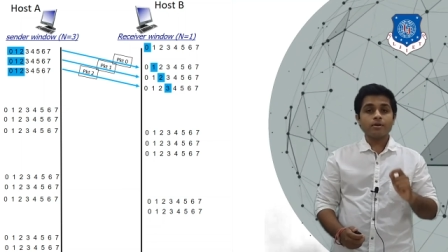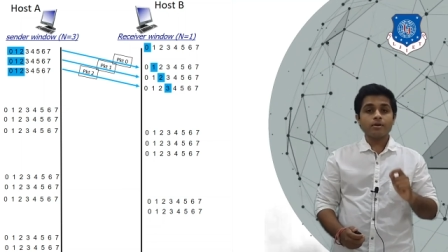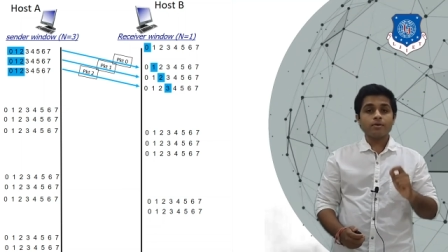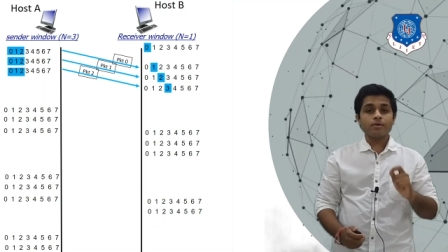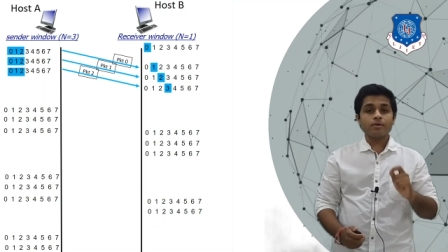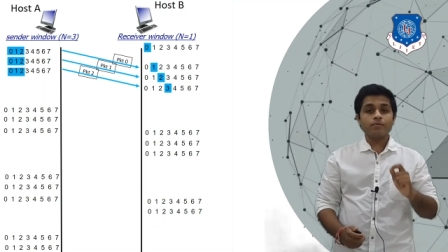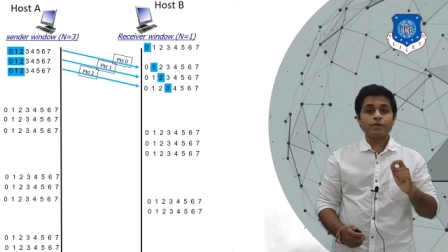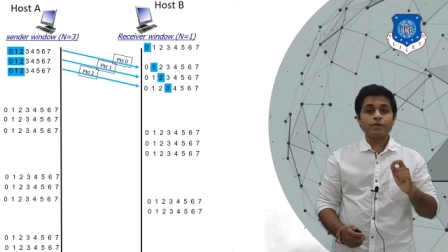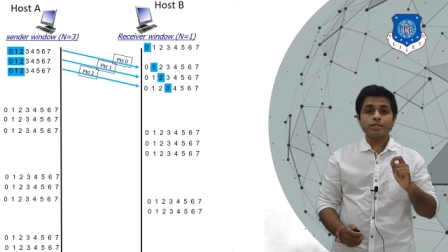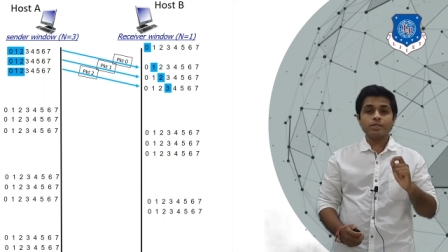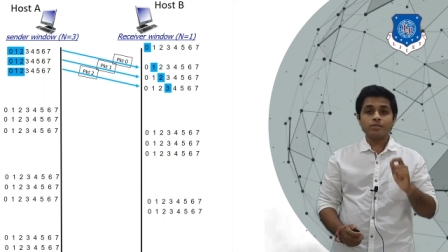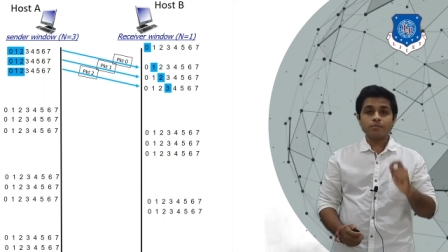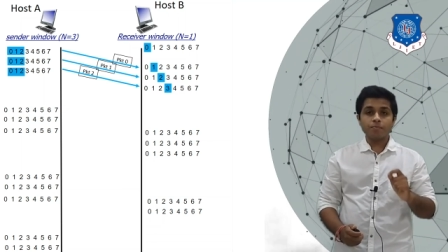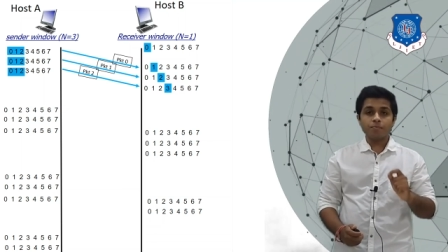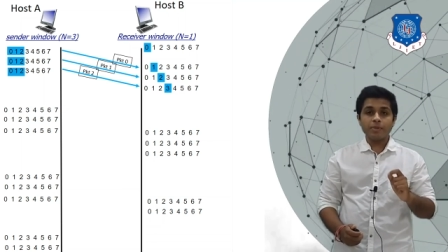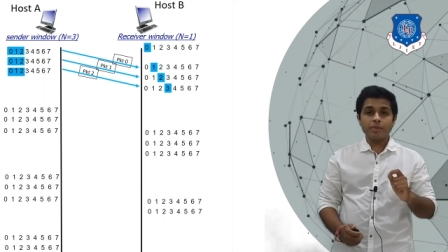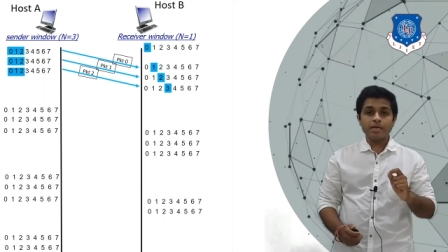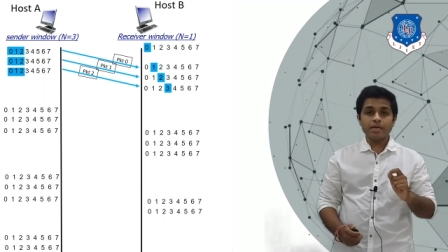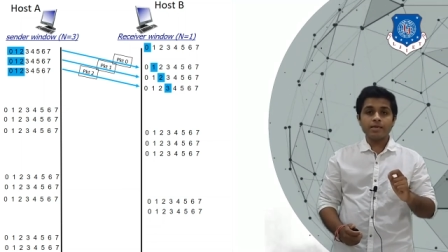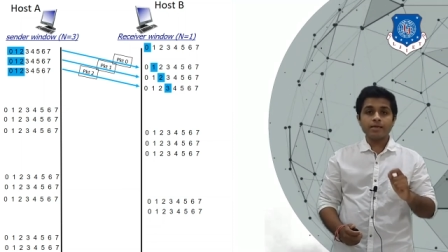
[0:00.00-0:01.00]
which is
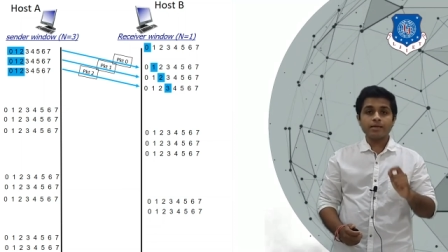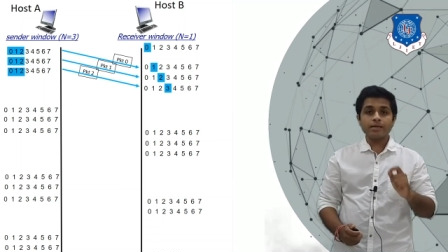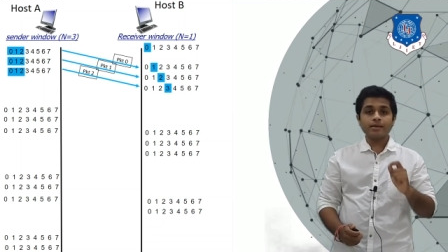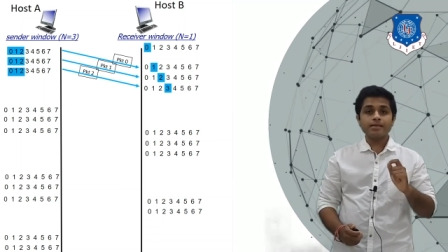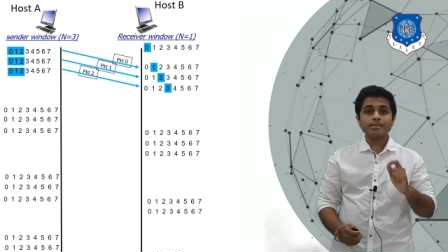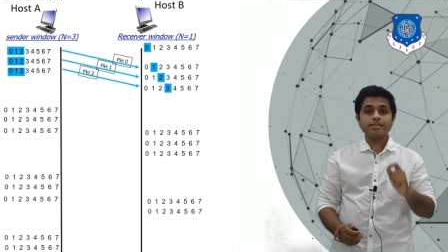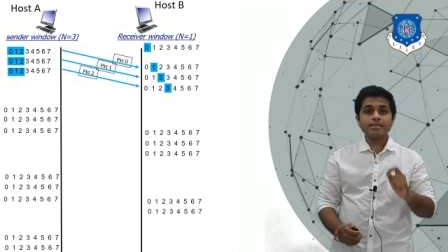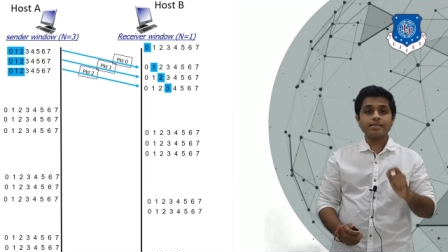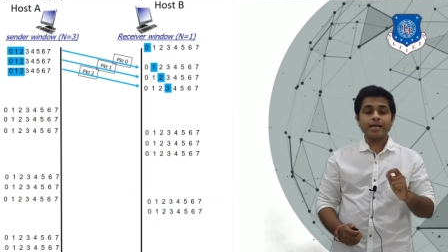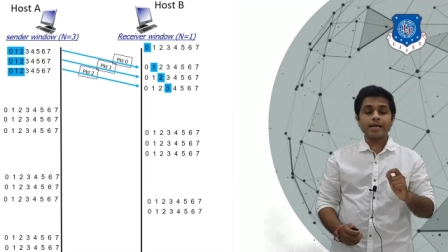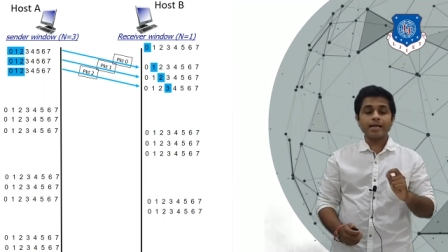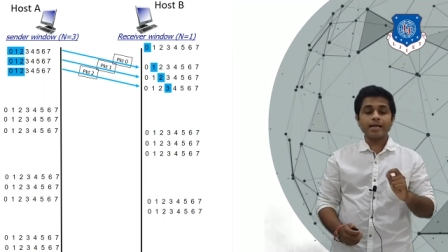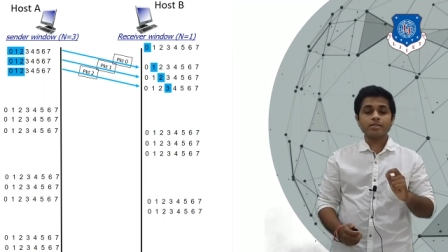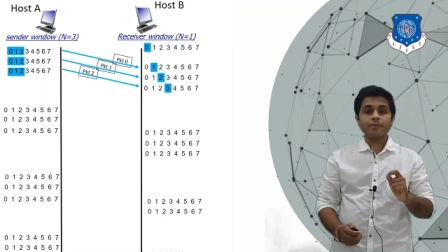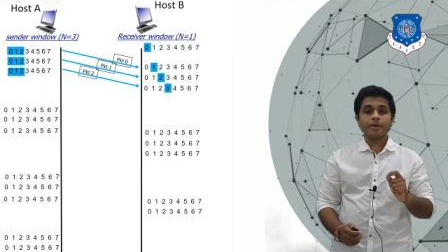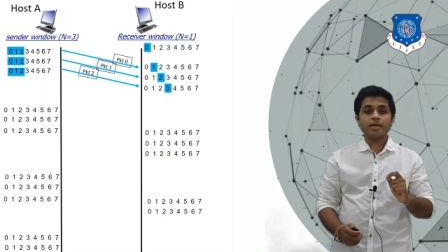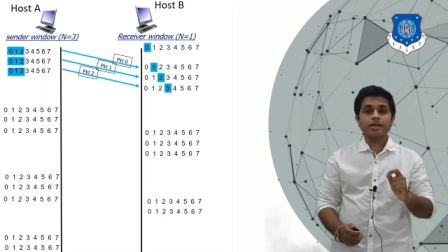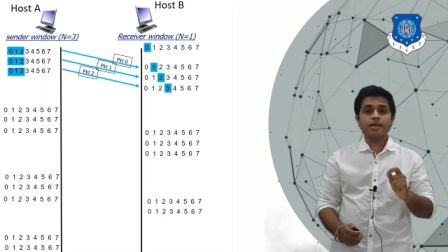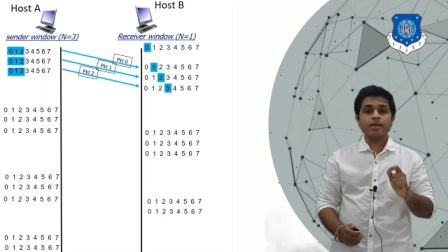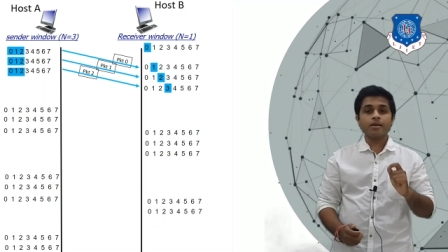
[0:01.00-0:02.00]
B is
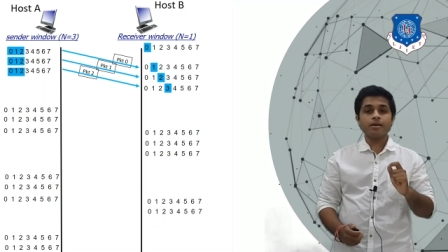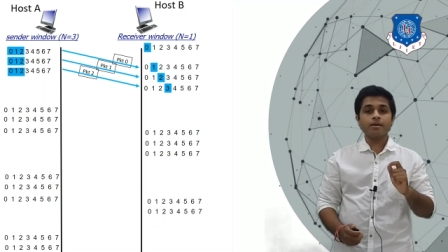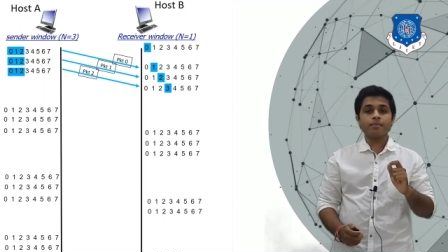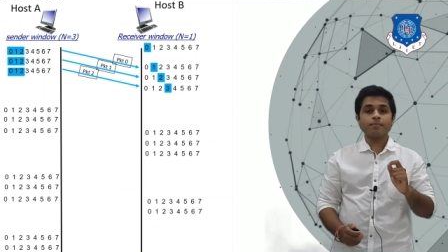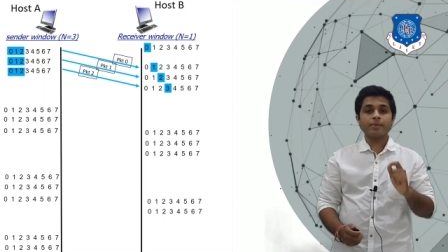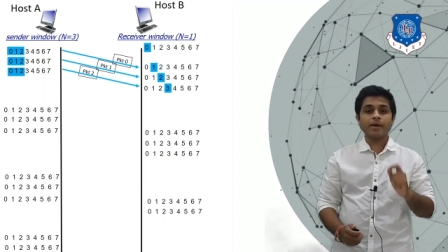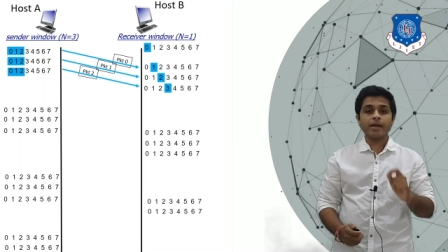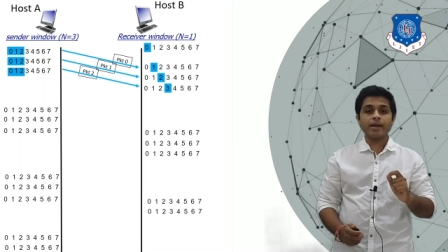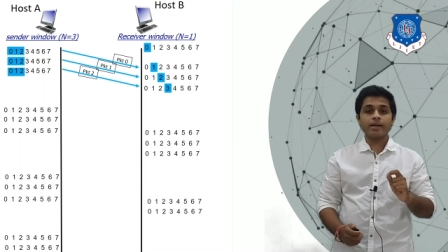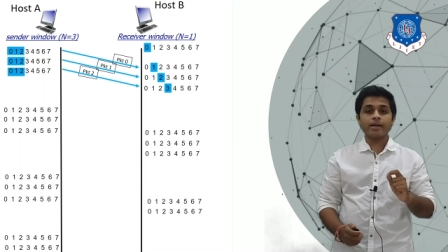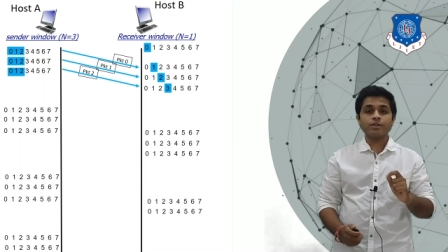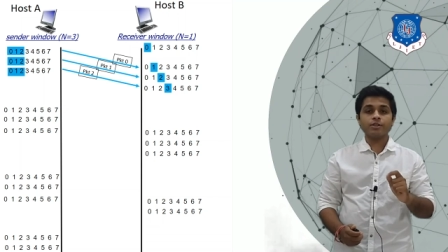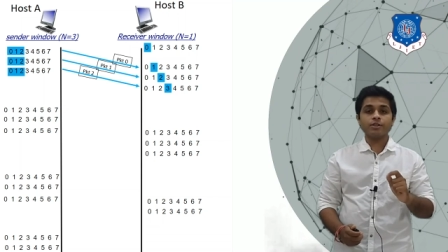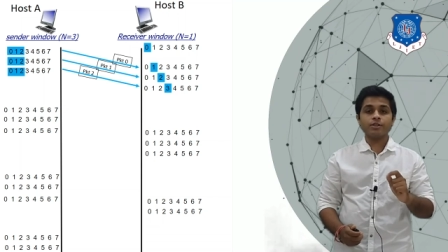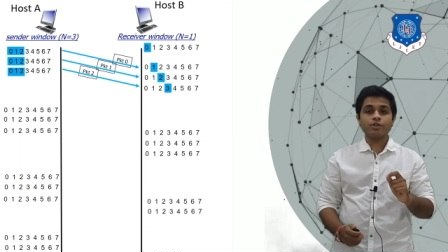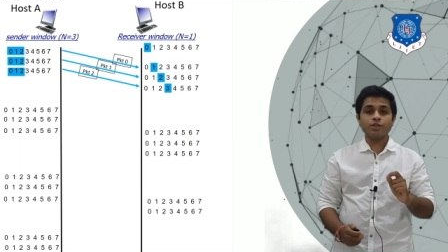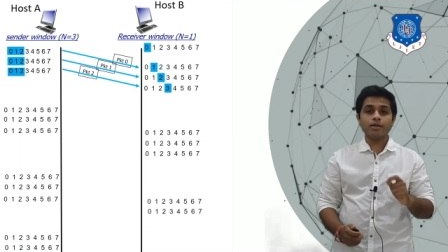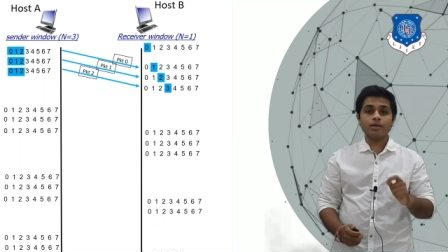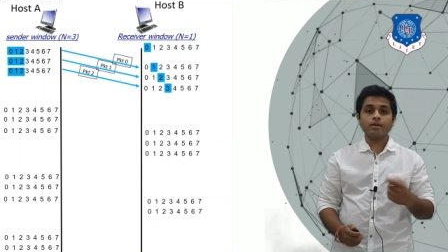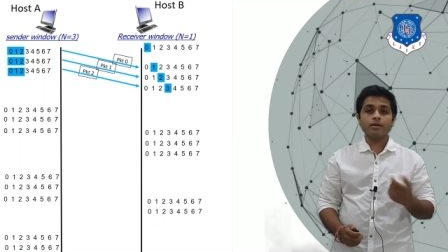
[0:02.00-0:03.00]
expecting packet
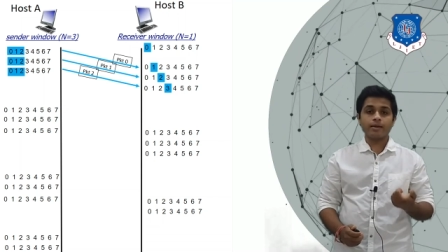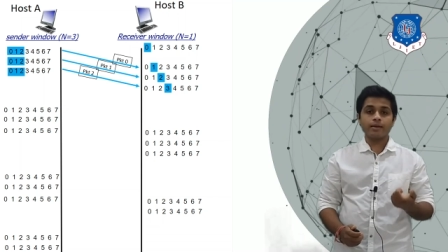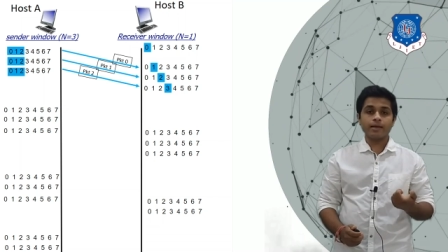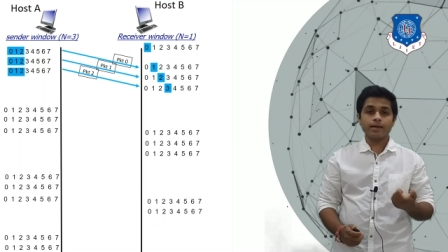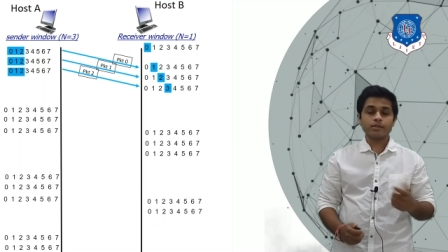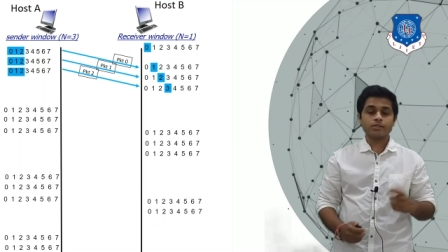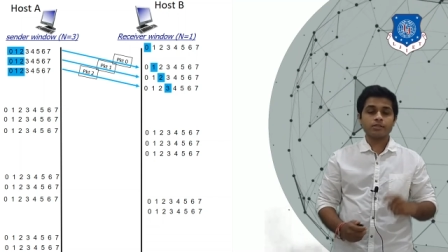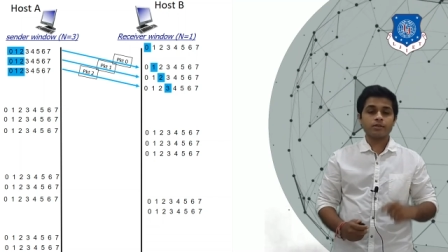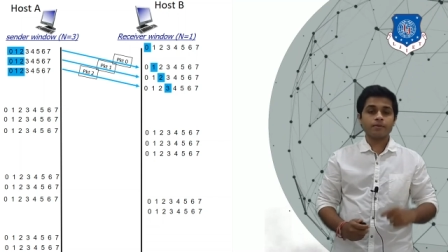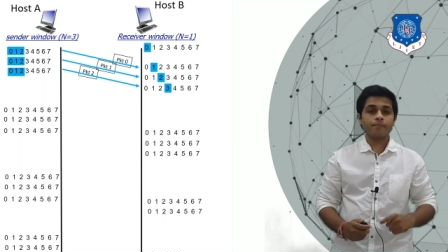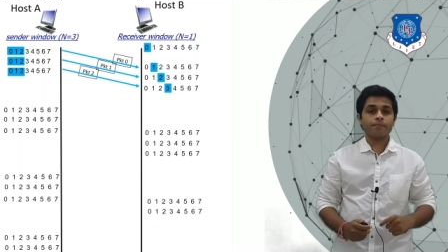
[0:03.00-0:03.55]
3 next.